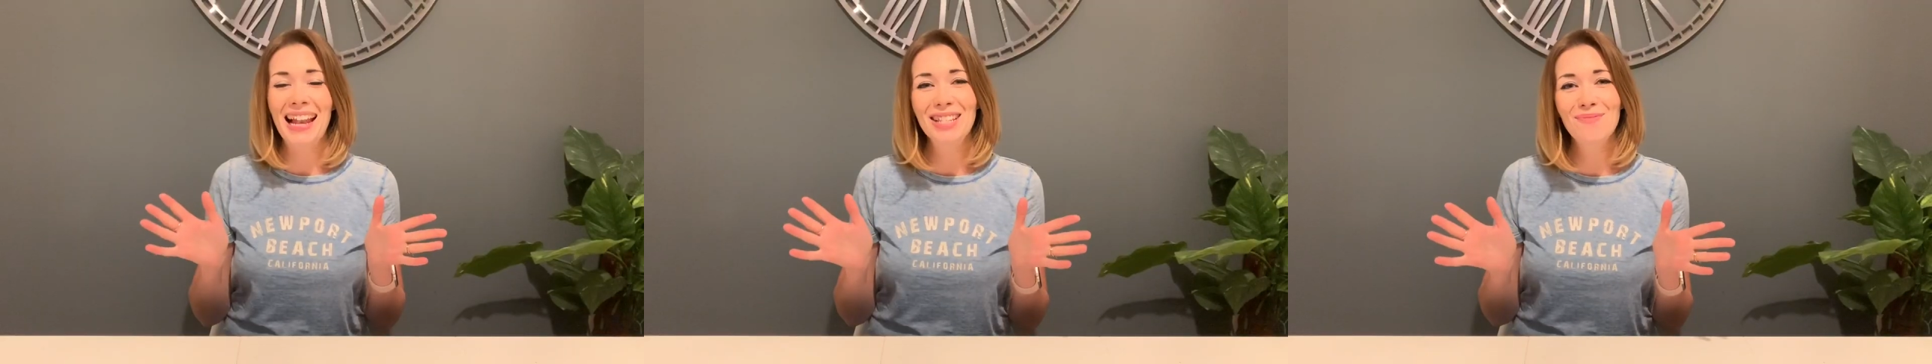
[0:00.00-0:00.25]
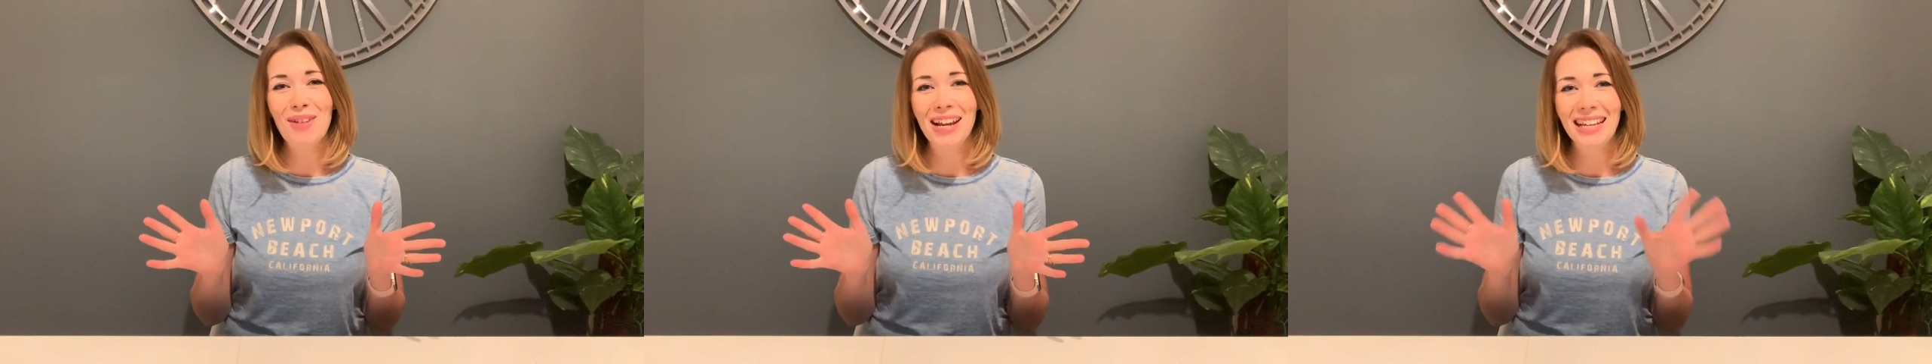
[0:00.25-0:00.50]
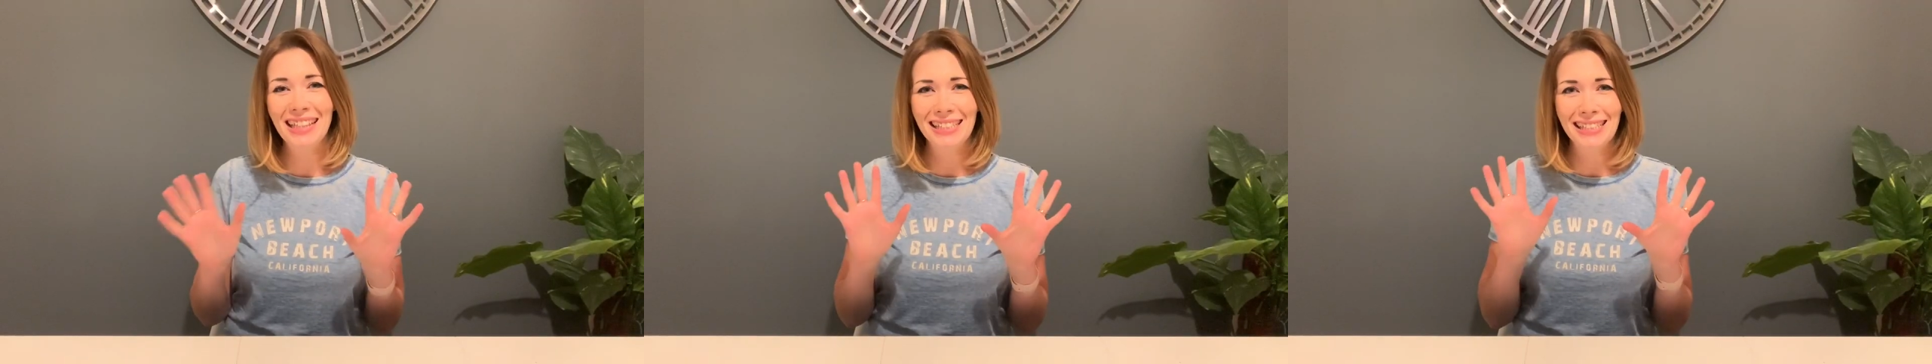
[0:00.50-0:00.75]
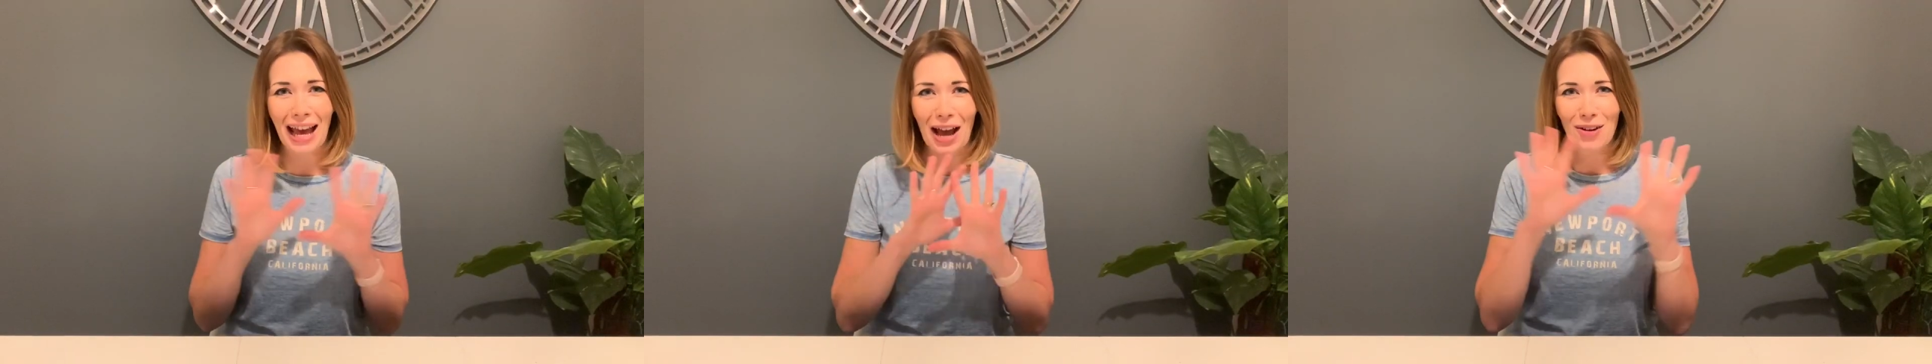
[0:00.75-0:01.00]
let's break
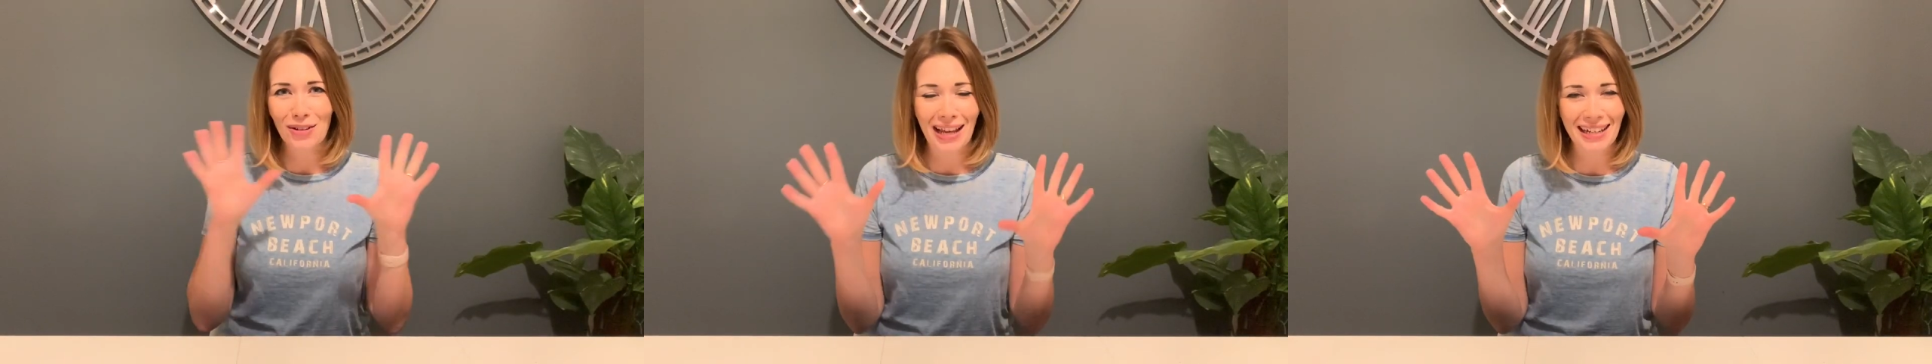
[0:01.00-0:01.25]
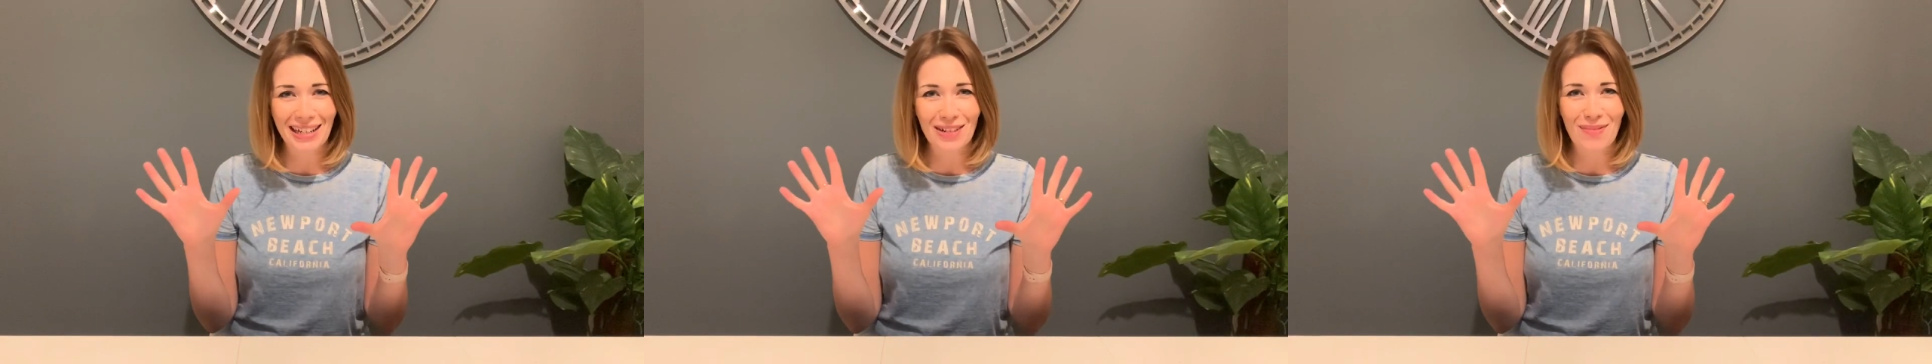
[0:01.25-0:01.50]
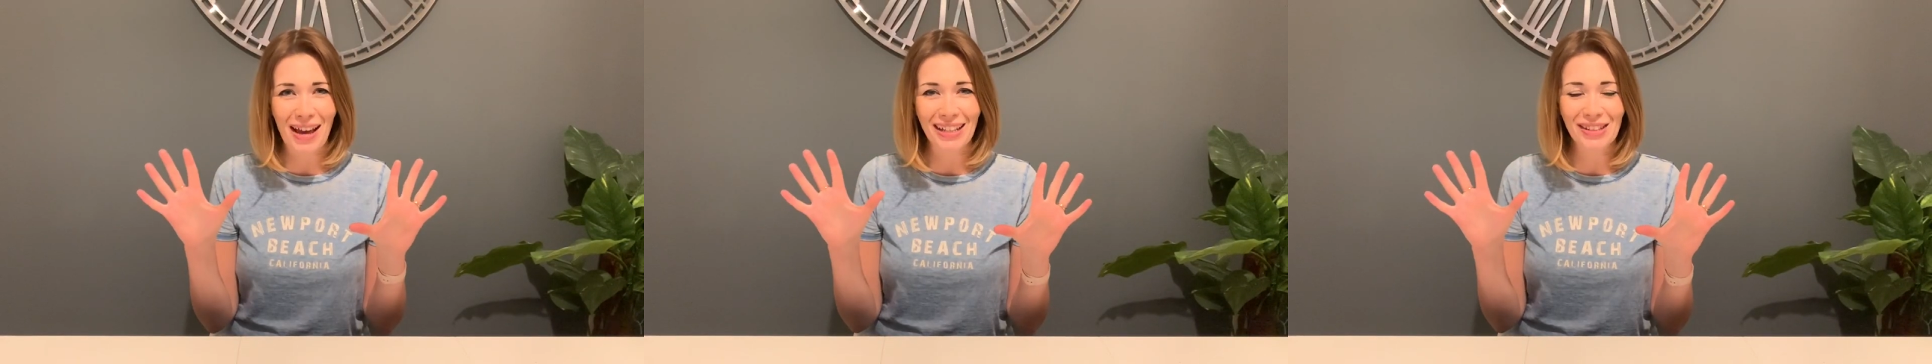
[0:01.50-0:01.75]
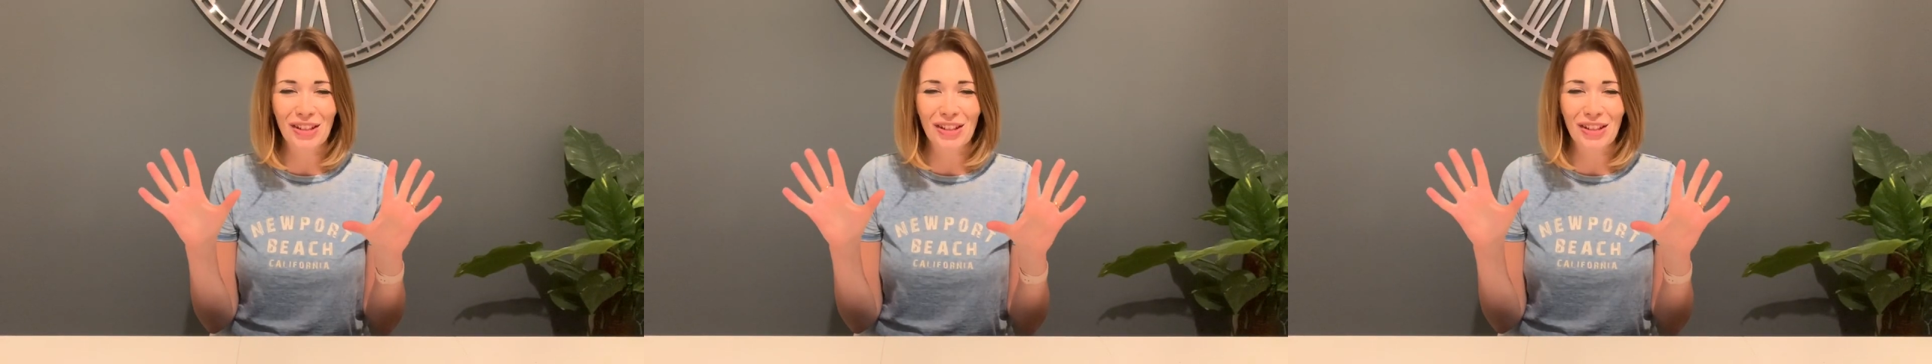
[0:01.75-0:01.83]
this down a little bit.